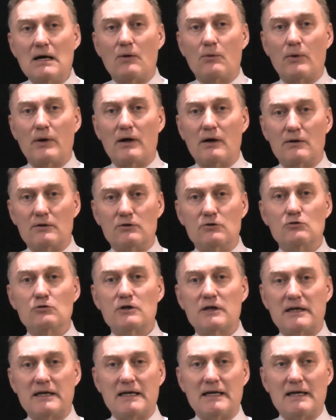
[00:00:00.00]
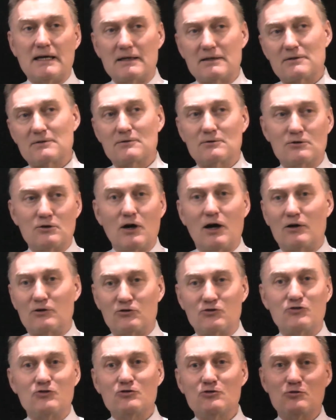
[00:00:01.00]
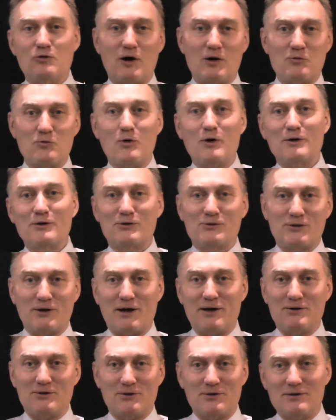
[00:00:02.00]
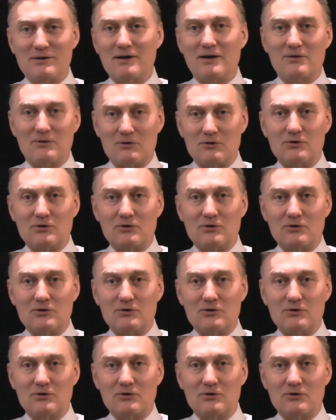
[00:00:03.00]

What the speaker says: Well, you can't not chew on one side or the other.